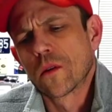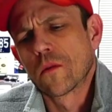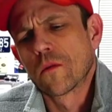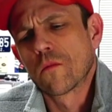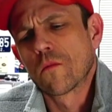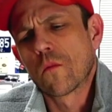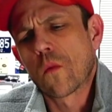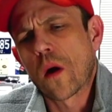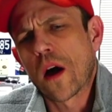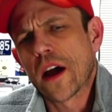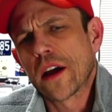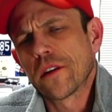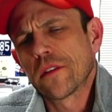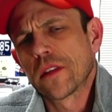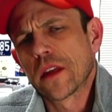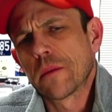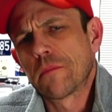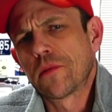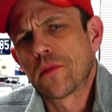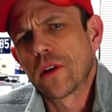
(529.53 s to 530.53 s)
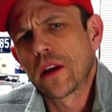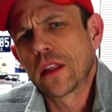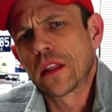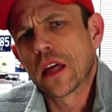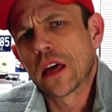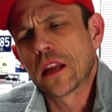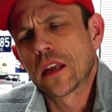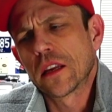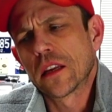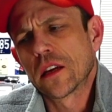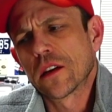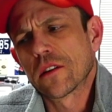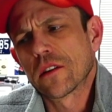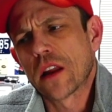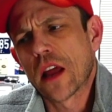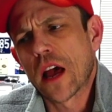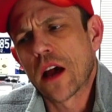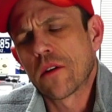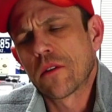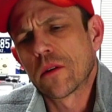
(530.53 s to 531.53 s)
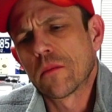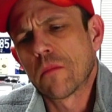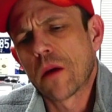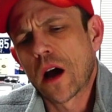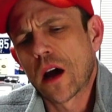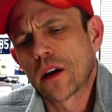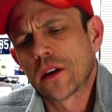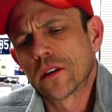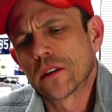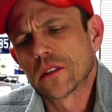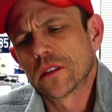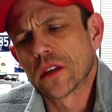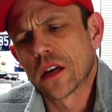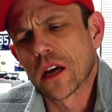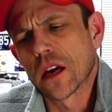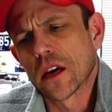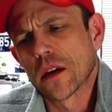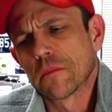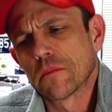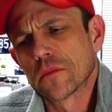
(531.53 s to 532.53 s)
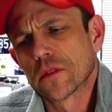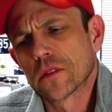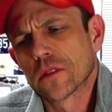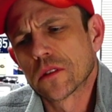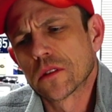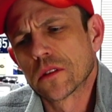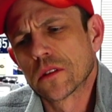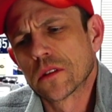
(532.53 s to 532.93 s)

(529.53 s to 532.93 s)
Why are they putting that in here now in modern times?